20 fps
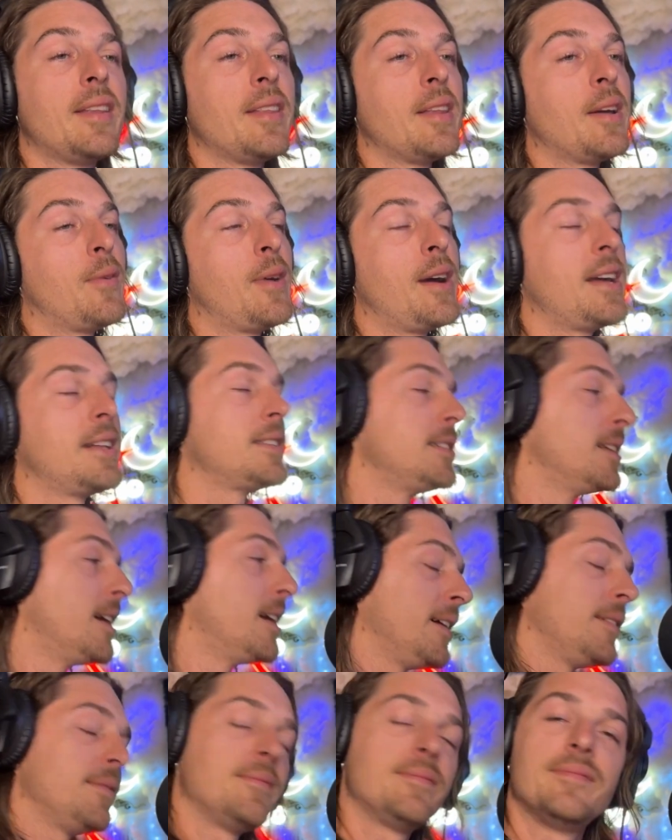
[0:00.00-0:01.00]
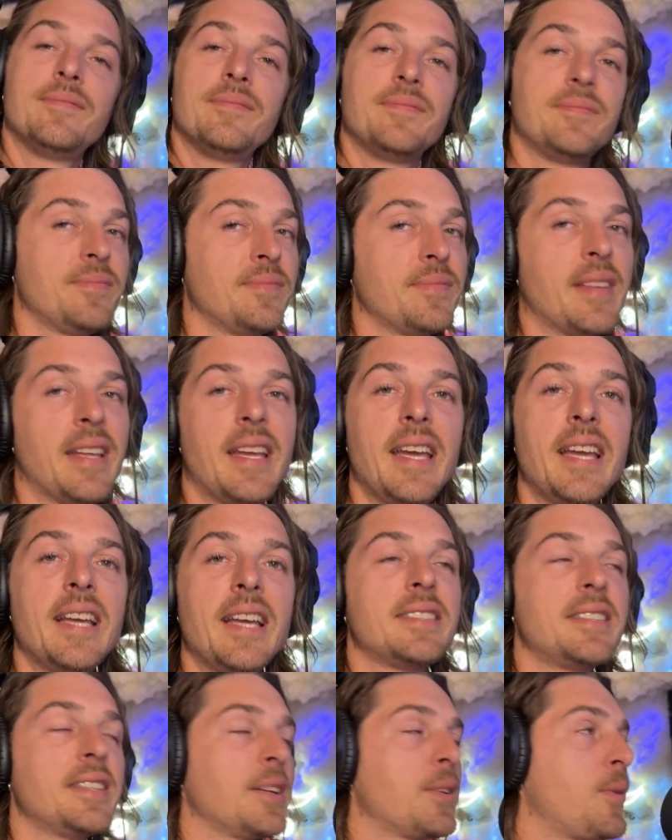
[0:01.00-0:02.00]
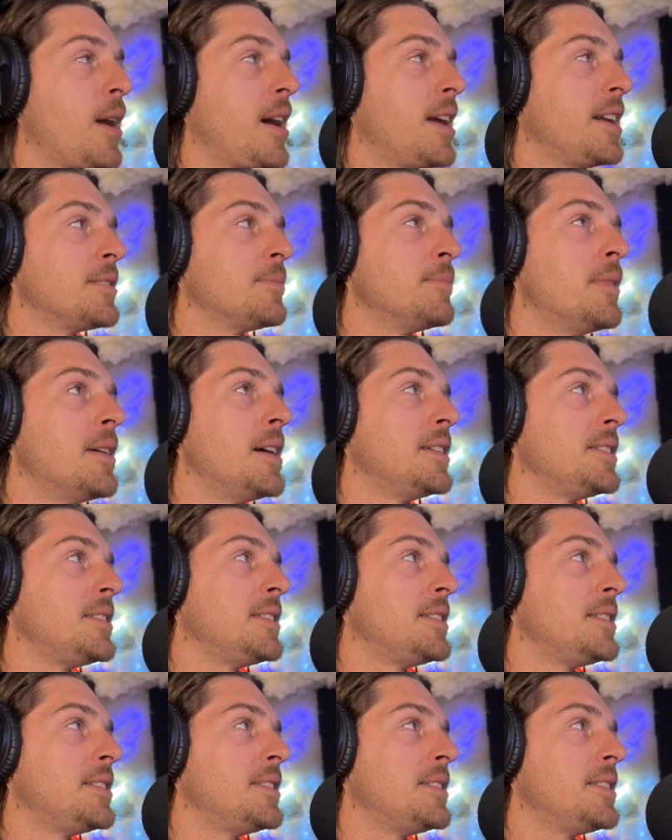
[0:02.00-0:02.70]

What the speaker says: That way it's not hissing quite as much,